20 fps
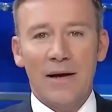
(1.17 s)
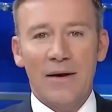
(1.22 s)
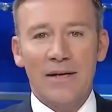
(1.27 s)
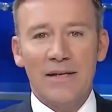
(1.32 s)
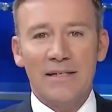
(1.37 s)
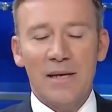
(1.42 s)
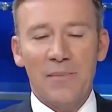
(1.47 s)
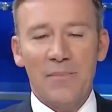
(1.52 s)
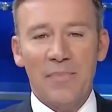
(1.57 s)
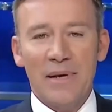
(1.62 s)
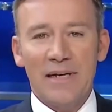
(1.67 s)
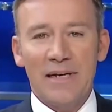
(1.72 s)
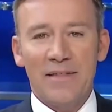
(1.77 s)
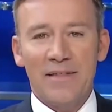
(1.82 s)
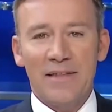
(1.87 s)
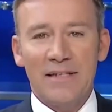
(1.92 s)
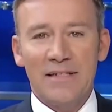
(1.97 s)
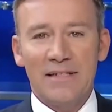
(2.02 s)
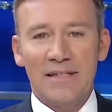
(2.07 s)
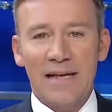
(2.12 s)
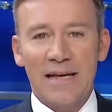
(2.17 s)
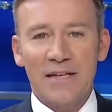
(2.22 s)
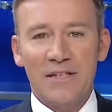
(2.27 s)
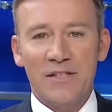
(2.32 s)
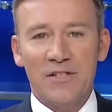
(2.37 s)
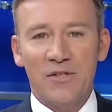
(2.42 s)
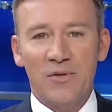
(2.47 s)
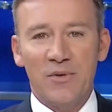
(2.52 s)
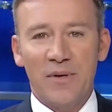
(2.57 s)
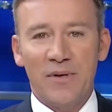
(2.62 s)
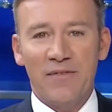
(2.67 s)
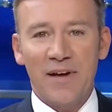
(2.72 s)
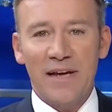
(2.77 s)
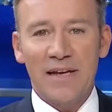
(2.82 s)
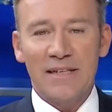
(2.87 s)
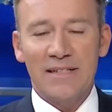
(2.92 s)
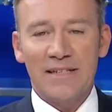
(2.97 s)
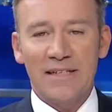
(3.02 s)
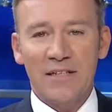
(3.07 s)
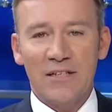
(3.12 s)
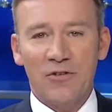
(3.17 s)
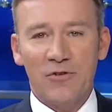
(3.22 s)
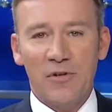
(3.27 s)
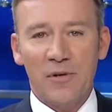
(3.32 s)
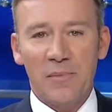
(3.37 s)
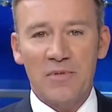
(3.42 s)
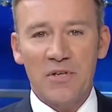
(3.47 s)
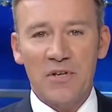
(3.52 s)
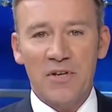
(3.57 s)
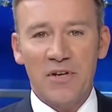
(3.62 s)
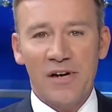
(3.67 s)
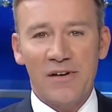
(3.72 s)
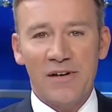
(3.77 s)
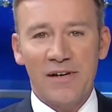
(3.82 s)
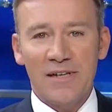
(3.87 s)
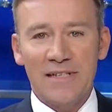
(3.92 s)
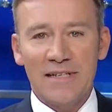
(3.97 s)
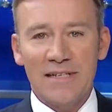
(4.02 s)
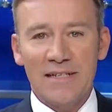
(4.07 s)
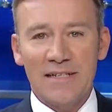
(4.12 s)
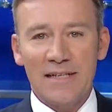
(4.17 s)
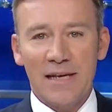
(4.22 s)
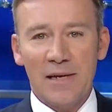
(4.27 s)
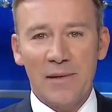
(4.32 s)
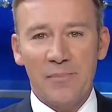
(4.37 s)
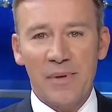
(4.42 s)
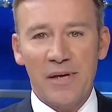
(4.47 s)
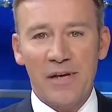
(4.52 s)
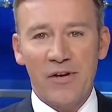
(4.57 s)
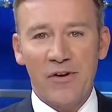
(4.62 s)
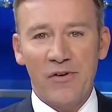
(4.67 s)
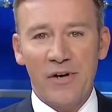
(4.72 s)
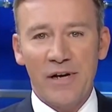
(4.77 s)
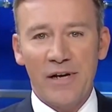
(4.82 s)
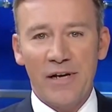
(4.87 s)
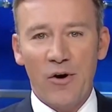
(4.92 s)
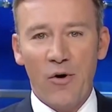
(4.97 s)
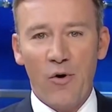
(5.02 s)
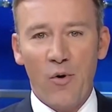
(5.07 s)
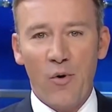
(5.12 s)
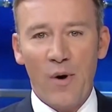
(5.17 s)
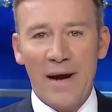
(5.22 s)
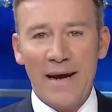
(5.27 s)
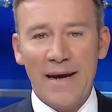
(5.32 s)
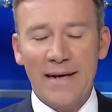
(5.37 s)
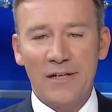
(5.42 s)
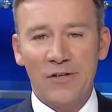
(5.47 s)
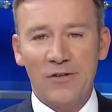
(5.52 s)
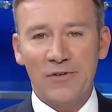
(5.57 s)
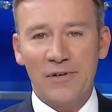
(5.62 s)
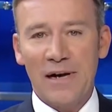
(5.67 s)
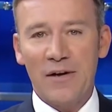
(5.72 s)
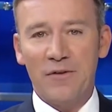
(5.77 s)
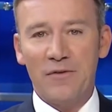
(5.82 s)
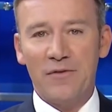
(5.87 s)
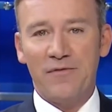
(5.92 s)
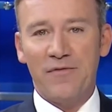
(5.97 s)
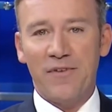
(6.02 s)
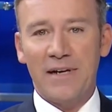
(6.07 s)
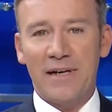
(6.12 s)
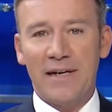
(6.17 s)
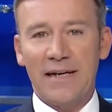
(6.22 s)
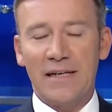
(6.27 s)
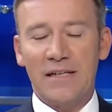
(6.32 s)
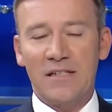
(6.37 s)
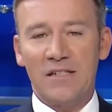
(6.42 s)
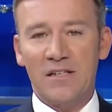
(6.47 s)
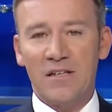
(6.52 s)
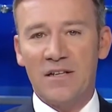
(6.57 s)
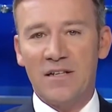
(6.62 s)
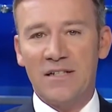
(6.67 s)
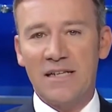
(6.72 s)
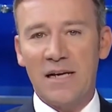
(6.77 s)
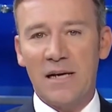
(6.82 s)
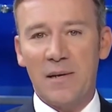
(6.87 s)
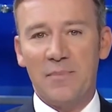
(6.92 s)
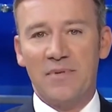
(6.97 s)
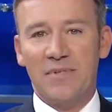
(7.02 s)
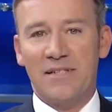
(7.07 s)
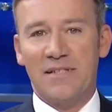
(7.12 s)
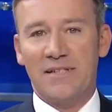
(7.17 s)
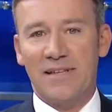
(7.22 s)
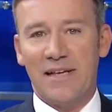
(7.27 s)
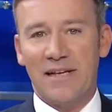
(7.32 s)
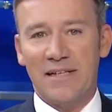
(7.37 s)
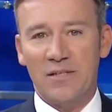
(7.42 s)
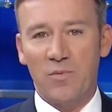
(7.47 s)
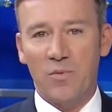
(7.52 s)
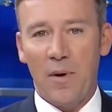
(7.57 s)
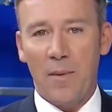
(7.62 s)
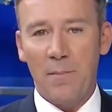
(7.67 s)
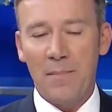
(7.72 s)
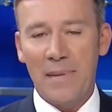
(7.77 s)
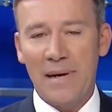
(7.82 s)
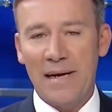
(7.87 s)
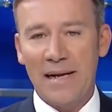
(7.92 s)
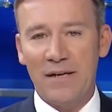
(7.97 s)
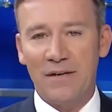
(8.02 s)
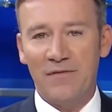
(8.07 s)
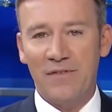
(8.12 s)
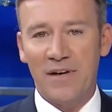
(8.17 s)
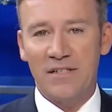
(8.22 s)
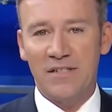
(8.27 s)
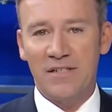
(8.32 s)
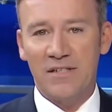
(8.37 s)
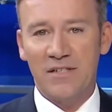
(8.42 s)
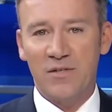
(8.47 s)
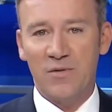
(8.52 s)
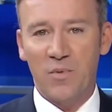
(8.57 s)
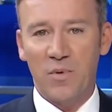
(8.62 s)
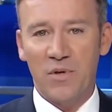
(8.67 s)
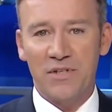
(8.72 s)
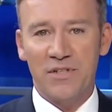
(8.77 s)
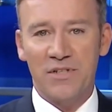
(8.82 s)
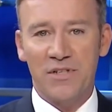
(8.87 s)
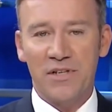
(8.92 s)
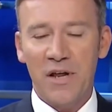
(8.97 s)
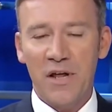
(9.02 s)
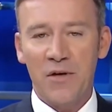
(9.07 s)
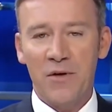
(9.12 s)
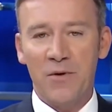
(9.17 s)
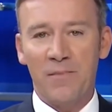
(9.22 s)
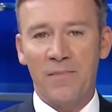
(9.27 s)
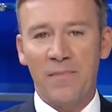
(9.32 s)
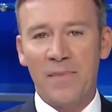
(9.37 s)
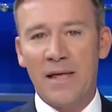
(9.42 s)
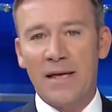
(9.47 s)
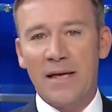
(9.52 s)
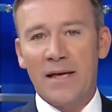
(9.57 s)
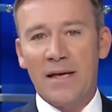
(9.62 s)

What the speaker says: Now, is it better these days to invest in cryptocurrencies like Bitcoin or in crowdfunding startups? That's what many investors want to know.